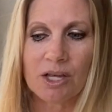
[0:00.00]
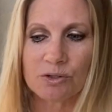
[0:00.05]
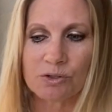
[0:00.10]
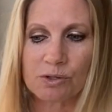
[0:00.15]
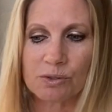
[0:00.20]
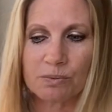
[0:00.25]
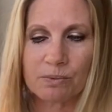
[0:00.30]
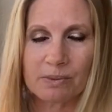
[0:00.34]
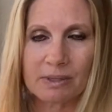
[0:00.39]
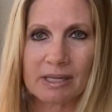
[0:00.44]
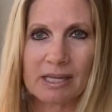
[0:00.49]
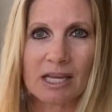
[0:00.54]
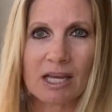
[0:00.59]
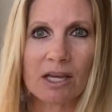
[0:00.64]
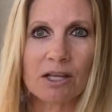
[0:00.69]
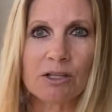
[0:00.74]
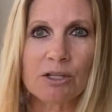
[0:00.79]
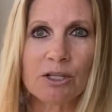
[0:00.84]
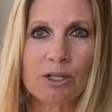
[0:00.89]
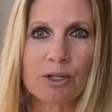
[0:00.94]
to really
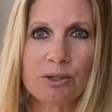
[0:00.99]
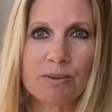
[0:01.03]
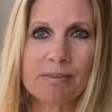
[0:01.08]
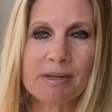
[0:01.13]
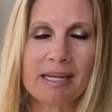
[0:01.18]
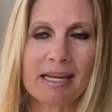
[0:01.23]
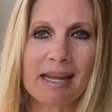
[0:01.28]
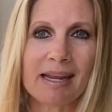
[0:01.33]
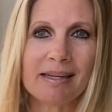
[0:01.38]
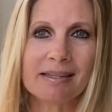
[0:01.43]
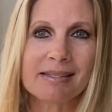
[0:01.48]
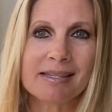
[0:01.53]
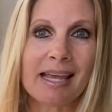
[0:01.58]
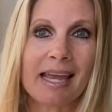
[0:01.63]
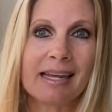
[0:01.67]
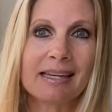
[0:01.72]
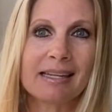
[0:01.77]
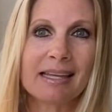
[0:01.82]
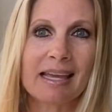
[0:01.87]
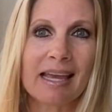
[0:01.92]
illuminate
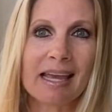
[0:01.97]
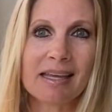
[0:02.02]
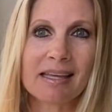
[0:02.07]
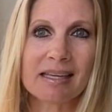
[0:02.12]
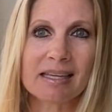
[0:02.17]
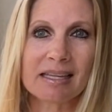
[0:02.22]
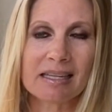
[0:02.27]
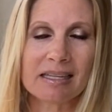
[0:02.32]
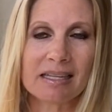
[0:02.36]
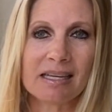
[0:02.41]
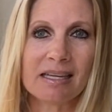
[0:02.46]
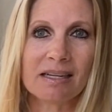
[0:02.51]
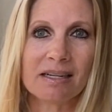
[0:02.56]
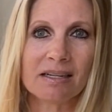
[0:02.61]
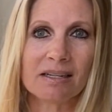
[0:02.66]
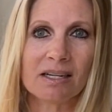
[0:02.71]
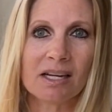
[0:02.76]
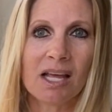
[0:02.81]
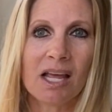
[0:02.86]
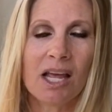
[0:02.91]
and get
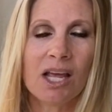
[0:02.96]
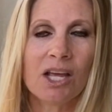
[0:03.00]
clear,